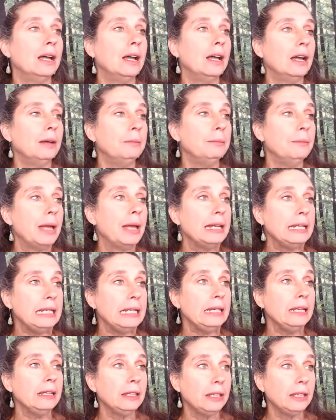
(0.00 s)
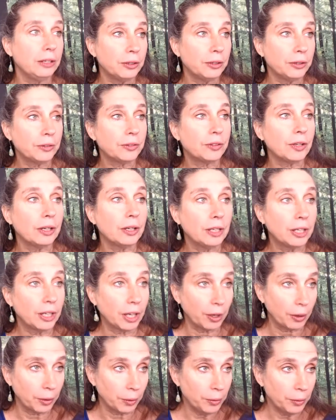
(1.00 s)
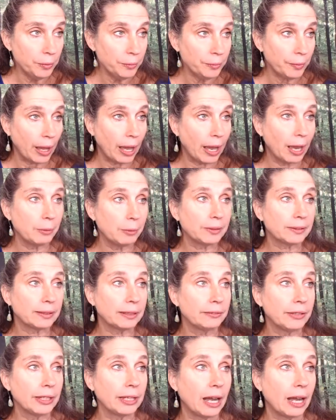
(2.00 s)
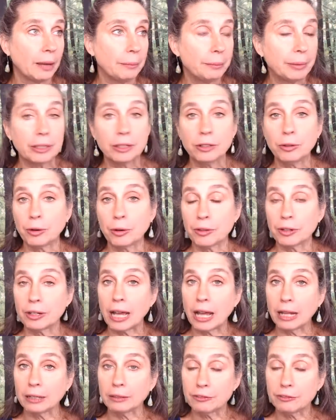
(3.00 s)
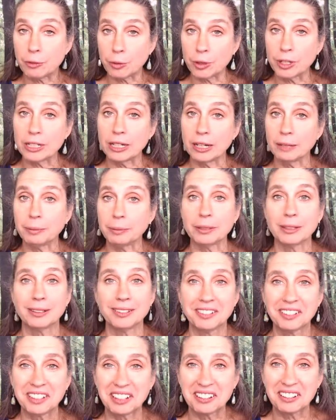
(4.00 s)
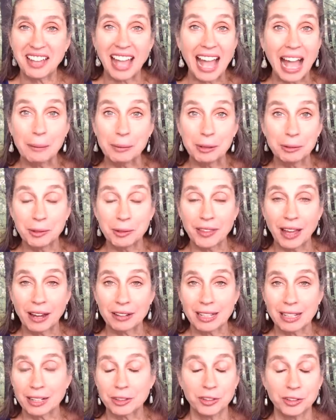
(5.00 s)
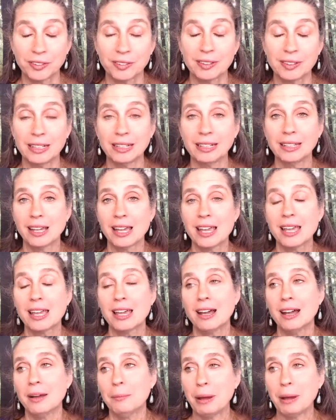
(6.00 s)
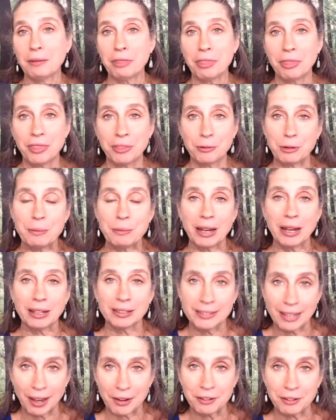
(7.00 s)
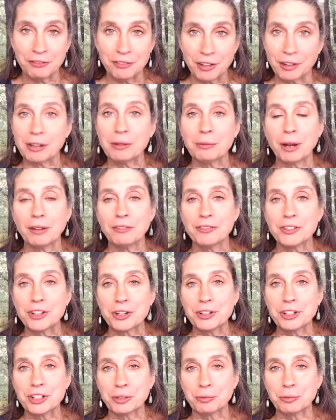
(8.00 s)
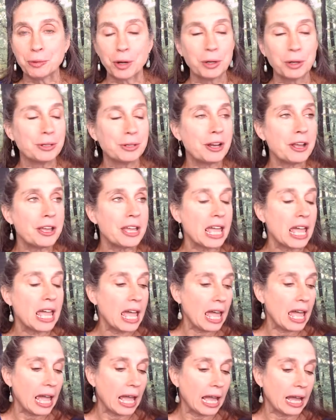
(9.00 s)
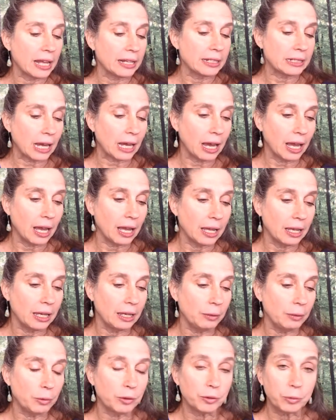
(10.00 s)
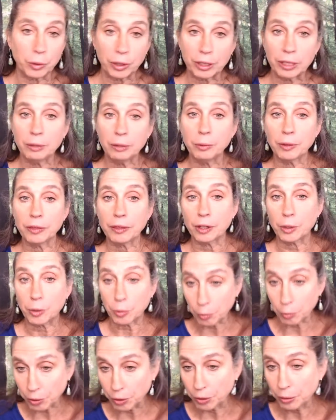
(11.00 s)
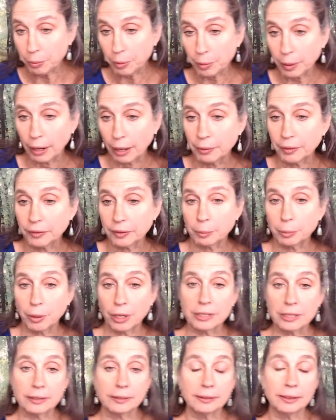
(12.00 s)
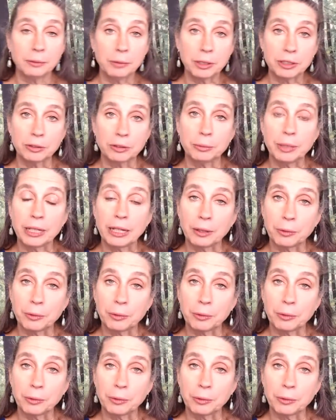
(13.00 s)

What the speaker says: Many years ago, I was living up in Northern California, up in a little cabin without electricity. about 3 miles down a very rough dirt road. And I was working with a group. I was apprenticing with Don Miguel